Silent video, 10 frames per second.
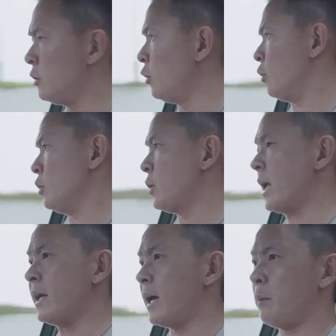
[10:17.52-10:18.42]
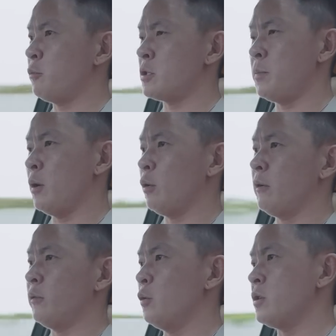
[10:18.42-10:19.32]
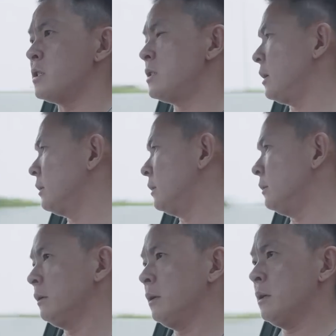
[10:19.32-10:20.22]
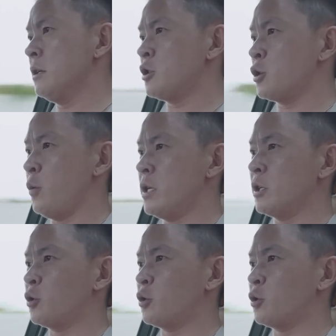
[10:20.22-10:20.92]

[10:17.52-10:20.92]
No, you can get up to speed. All you have to do is signal, squeeze the